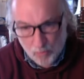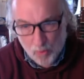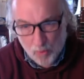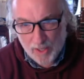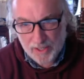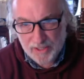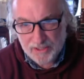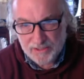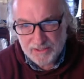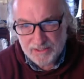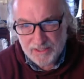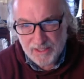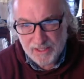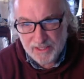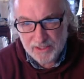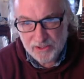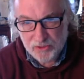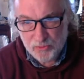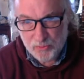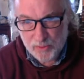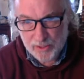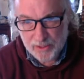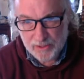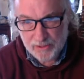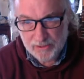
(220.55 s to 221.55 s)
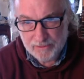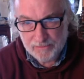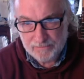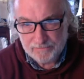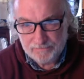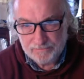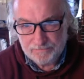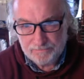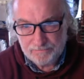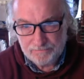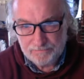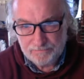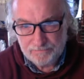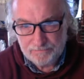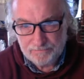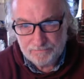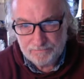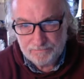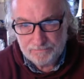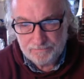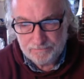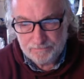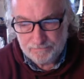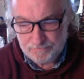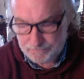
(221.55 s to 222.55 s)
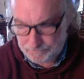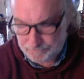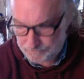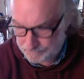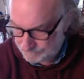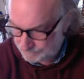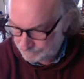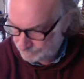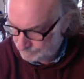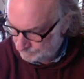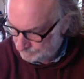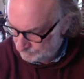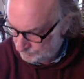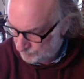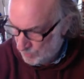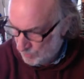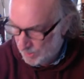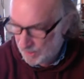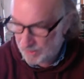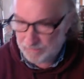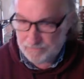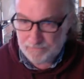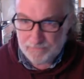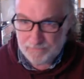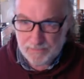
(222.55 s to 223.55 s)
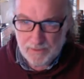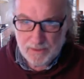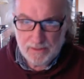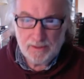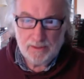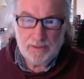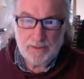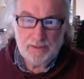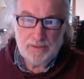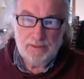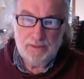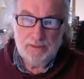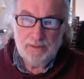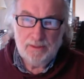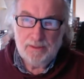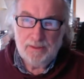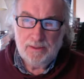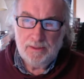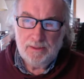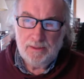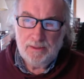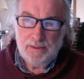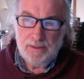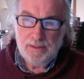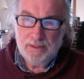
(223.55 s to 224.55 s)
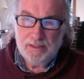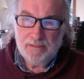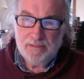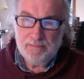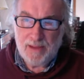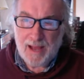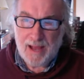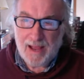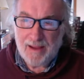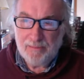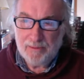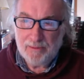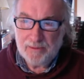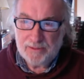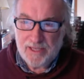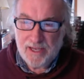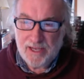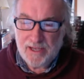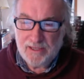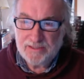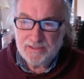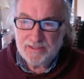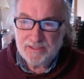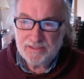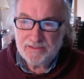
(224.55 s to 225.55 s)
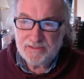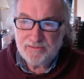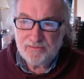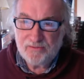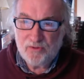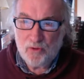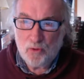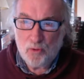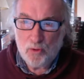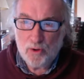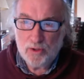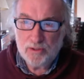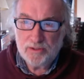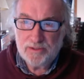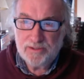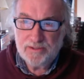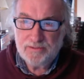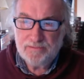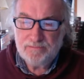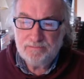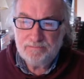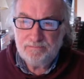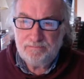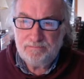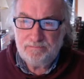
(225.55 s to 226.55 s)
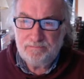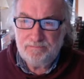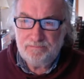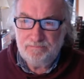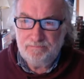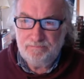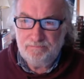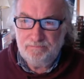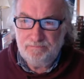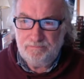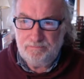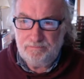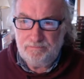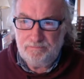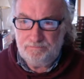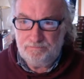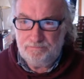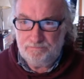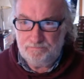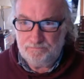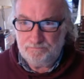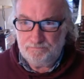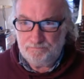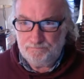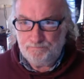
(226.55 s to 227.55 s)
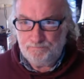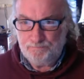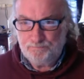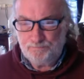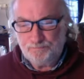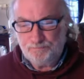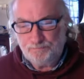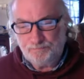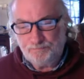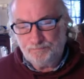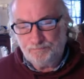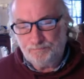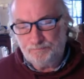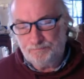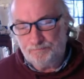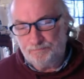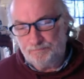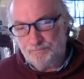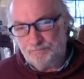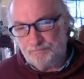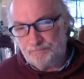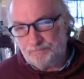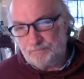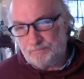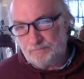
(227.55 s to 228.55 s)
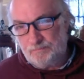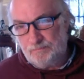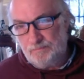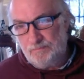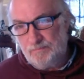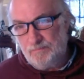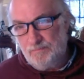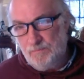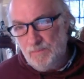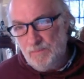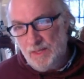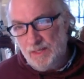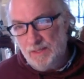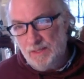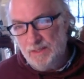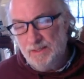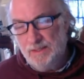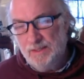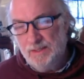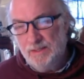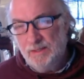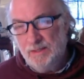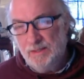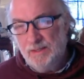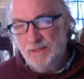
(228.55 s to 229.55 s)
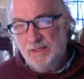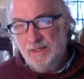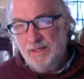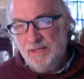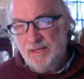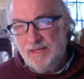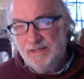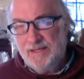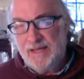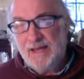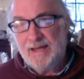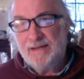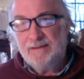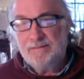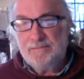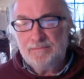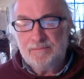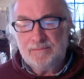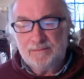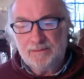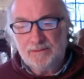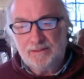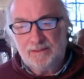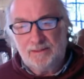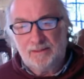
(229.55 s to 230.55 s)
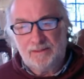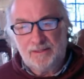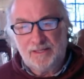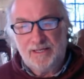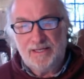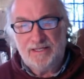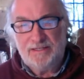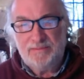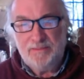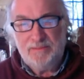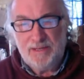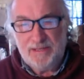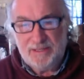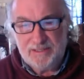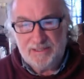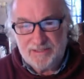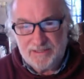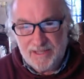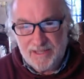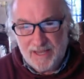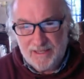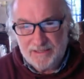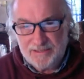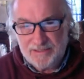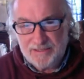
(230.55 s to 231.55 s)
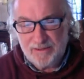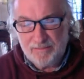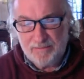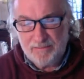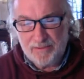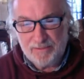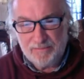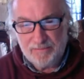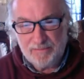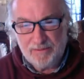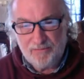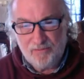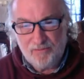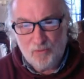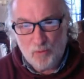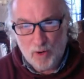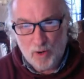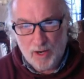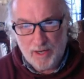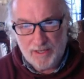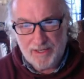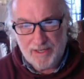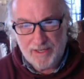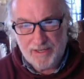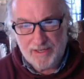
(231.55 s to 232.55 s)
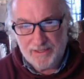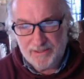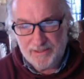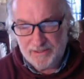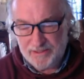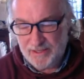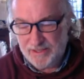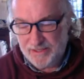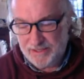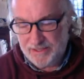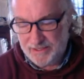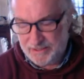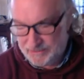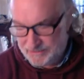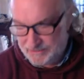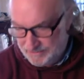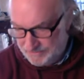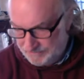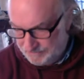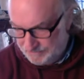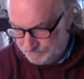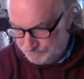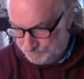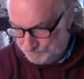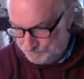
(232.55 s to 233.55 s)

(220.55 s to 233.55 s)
What is Israel? Well, the Bible tells us, of course. And that leads me to say something before I get into this.